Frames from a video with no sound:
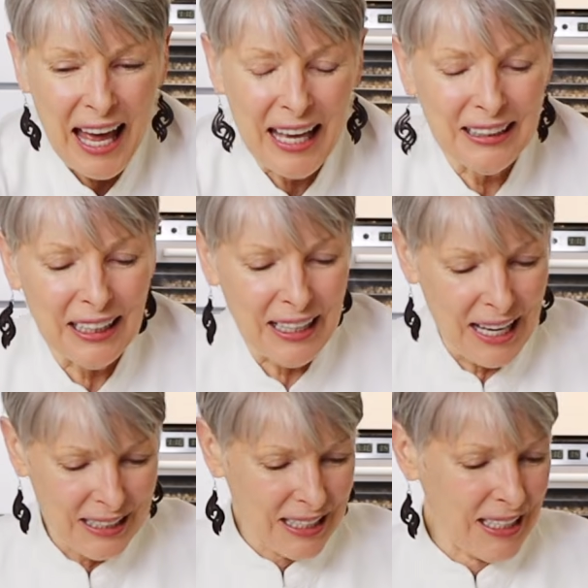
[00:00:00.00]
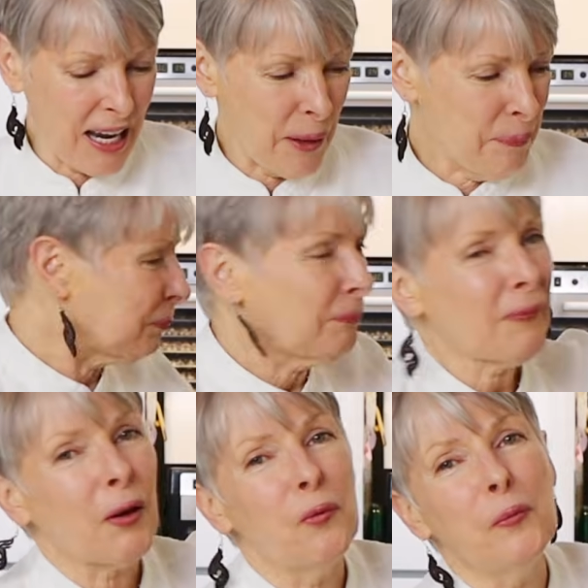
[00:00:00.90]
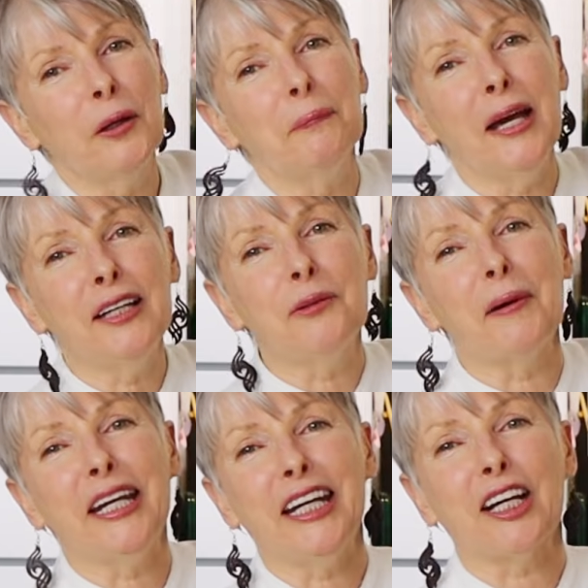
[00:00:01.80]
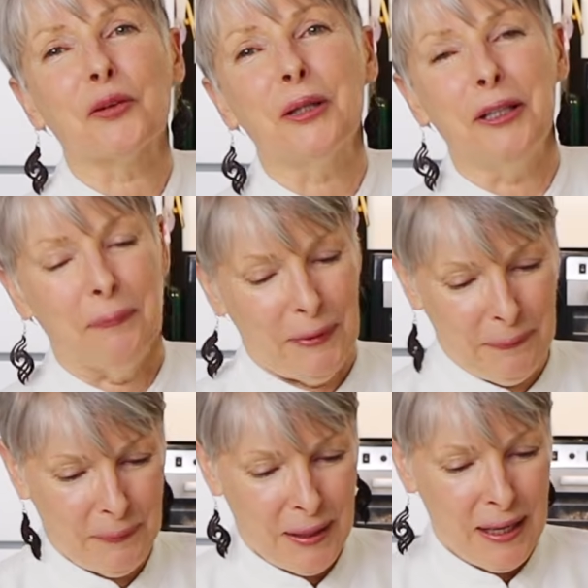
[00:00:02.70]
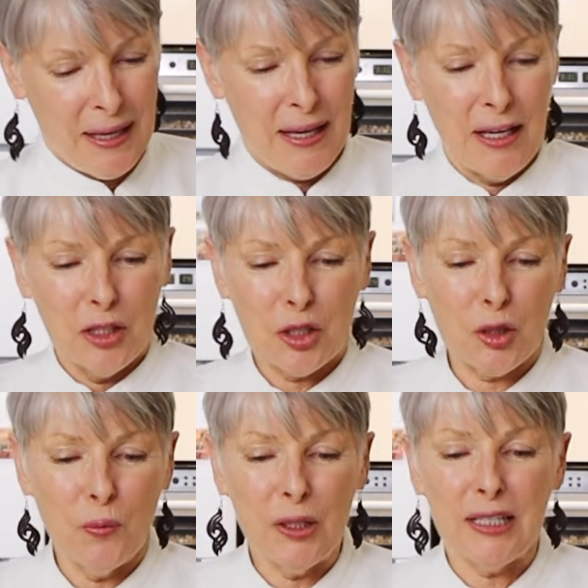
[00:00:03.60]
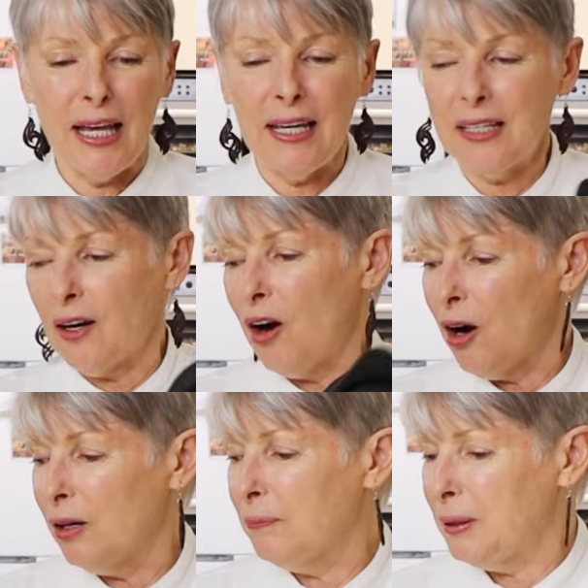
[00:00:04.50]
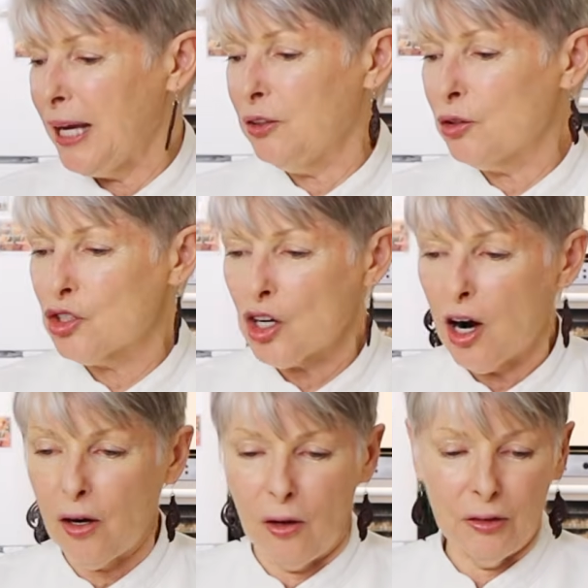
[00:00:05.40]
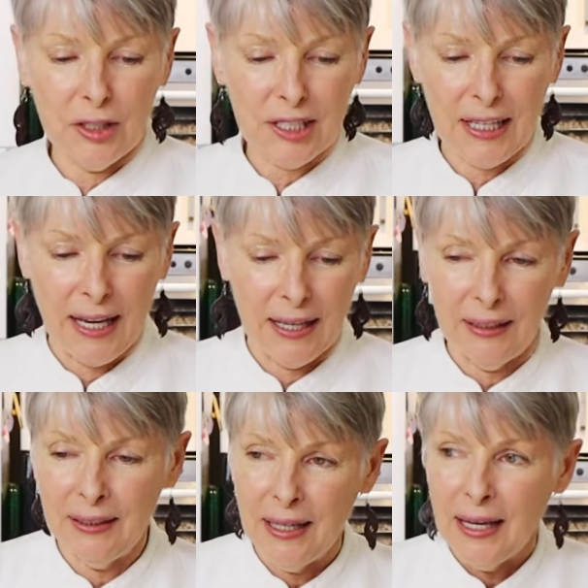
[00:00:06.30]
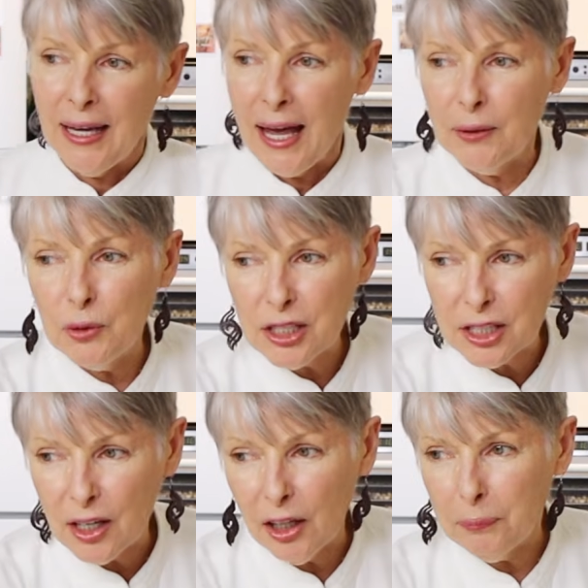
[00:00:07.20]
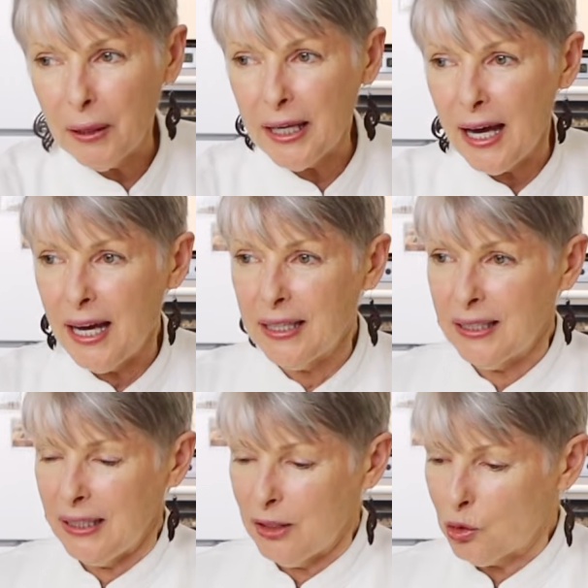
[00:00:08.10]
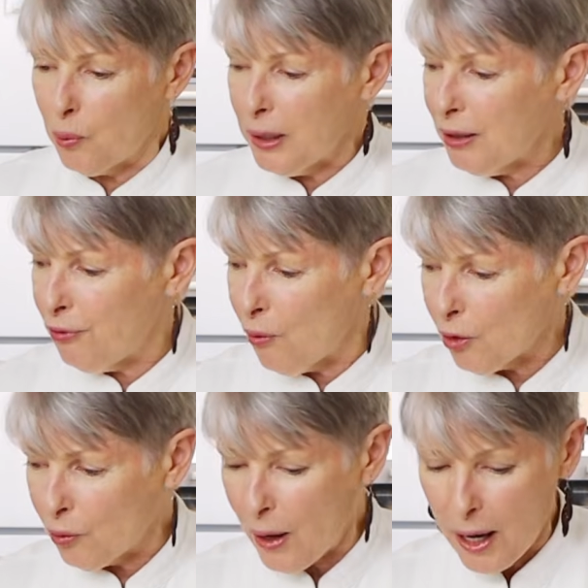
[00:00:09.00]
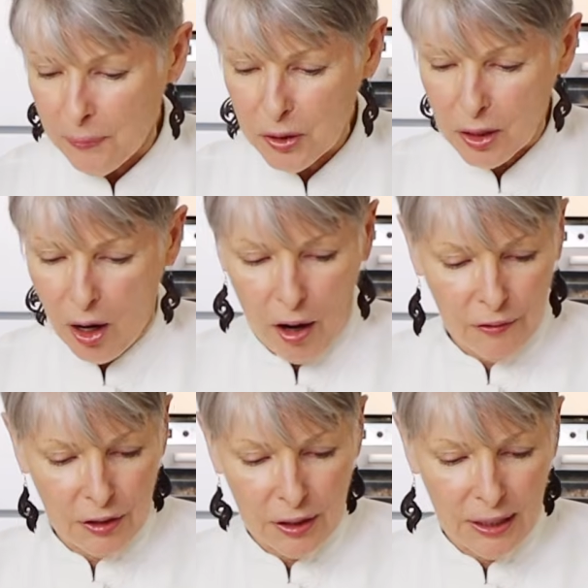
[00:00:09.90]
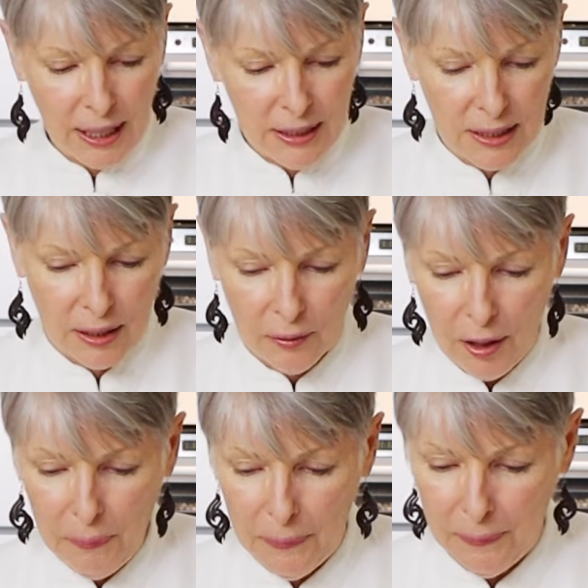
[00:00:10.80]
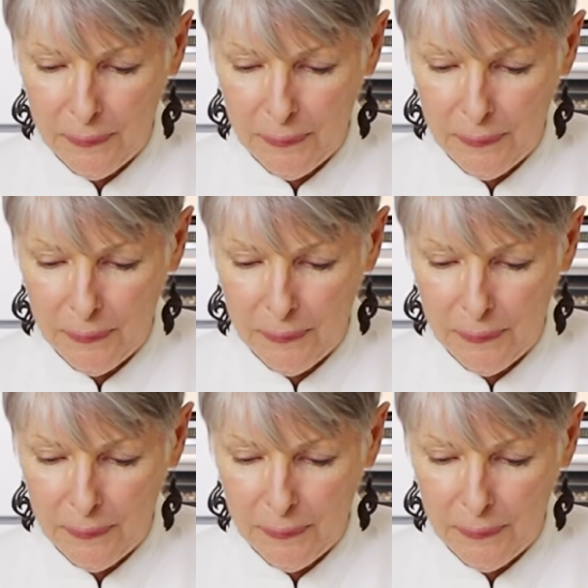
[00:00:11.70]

And the next step, we will make the banana cream. So we take our blender jar on the scale and we start by adding 24 grams of the date syrup.